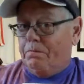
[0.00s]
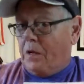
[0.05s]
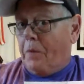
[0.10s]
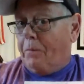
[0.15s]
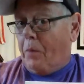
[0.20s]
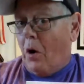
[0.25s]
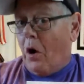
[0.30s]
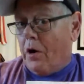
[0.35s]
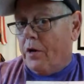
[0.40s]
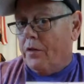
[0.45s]

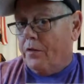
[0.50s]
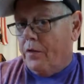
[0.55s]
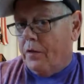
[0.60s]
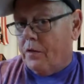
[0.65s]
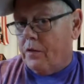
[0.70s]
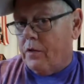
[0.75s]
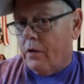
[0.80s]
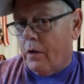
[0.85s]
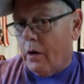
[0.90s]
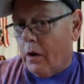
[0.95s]
departed
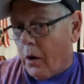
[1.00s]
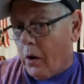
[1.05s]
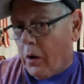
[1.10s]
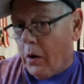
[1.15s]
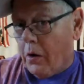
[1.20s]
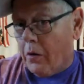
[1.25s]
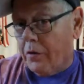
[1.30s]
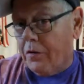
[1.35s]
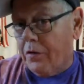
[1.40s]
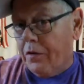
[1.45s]
this
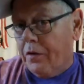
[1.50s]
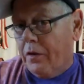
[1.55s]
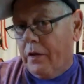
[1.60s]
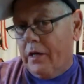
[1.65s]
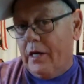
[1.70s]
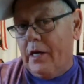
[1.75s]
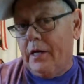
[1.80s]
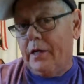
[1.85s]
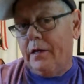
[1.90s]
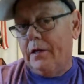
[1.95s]
earth
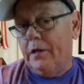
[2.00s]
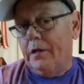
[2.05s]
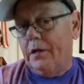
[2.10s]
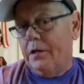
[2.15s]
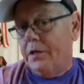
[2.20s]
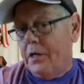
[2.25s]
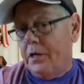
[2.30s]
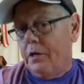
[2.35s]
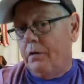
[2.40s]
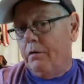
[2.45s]
and
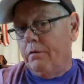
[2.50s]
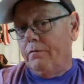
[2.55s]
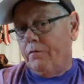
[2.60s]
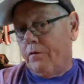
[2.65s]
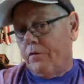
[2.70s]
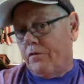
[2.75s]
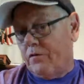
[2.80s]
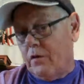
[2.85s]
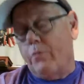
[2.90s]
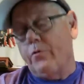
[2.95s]
didn't
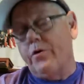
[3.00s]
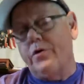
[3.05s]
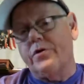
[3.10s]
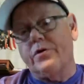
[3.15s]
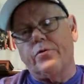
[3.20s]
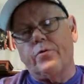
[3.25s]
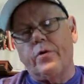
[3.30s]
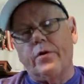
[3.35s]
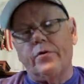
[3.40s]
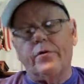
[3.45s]
for some
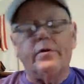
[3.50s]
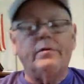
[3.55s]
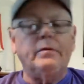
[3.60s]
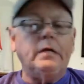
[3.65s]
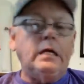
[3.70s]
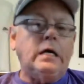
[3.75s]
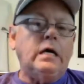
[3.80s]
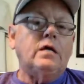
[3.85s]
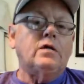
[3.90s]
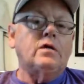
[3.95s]
reason or other.
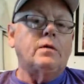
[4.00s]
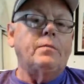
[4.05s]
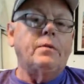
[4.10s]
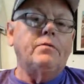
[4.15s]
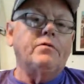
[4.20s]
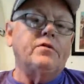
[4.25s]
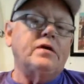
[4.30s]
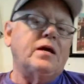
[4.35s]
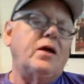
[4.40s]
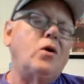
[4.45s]
And some
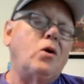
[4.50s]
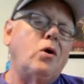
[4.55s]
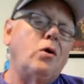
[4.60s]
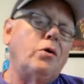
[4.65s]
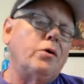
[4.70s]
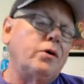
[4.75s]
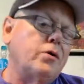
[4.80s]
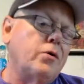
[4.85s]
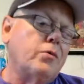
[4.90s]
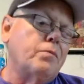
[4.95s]
people say,
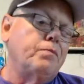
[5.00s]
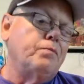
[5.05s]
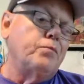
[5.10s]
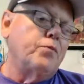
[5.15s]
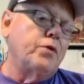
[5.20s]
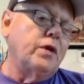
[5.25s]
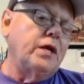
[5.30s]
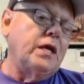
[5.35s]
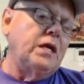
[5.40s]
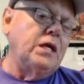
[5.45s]
oh, you're
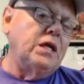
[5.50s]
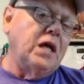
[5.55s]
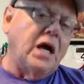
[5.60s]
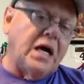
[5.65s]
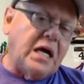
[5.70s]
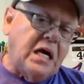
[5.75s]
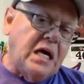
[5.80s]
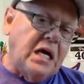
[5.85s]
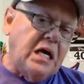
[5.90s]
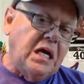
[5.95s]
really
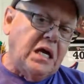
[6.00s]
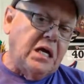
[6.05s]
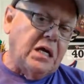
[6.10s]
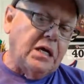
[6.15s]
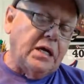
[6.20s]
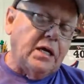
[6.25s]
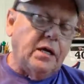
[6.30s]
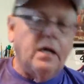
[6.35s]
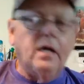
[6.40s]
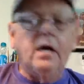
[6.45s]
lucky.
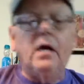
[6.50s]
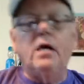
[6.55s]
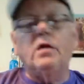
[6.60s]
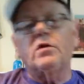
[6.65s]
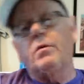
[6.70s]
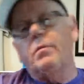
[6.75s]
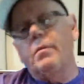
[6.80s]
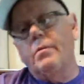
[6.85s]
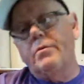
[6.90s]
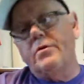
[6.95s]
And then
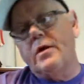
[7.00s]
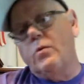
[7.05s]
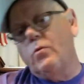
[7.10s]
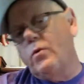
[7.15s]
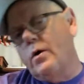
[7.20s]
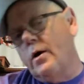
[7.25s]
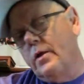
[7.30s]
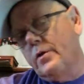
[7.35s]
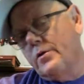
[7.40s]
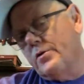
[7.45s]
some people say,
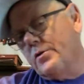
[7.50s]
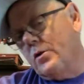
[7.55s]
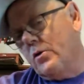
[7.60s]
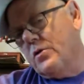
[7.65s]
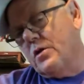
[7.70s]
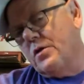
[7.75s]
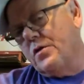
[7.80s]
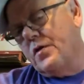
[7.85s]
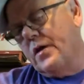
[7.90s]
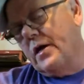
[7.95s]
well, there's no
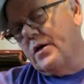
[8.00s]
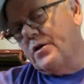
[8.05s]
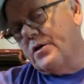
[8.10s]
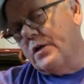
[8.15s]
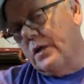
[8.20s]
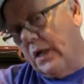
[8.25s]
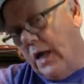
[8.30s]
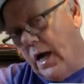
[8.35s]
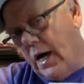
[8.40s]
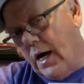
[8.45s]
such thing
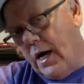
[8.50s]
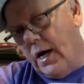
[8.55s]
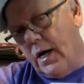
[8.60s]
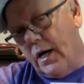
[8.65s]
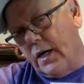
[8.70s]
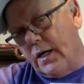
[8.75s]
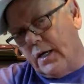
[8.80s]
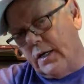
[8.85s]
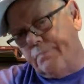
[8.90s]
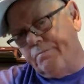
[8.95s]
as
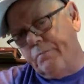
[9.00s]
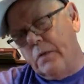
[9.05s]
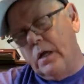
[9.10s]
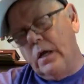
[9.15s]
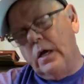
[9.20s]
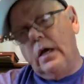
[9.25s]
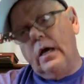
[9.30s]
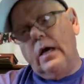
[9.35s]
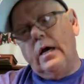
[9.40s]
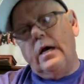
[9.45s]
luck. And
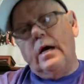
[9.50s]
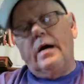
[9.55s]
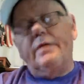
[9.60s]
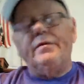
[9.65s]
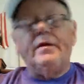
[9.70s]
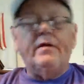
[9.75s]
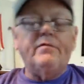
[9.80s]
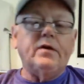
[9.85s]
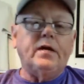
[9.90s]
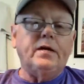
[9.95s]

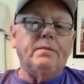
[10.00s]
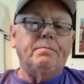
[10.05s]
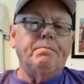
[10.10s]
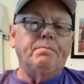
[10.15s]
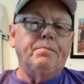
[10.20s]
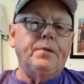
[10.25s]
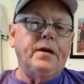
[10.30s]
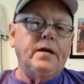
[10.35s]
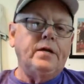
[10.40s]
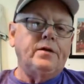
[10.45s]
I've definitely
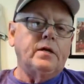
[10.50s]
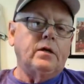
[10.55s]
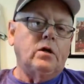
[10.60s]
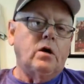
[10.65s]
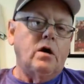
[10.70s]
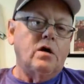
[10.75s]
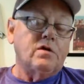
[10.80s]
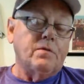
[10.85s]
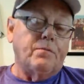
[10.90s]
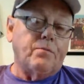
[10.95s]
beaten the
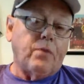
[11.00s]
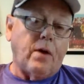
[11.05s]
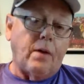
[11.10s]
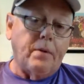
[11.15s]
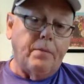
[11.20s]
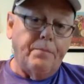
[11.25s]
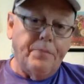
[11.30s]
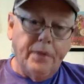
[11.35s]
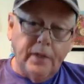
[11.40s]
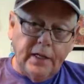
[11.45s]
laws of
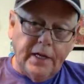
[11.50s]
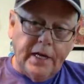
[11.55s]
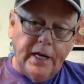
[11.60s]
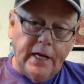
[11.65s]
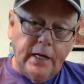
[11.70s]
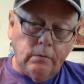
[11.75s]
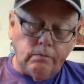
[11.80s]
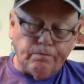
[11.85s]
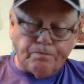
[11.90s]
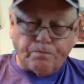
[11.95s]

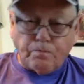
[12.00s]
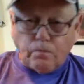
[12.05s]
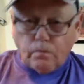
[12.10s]
probability.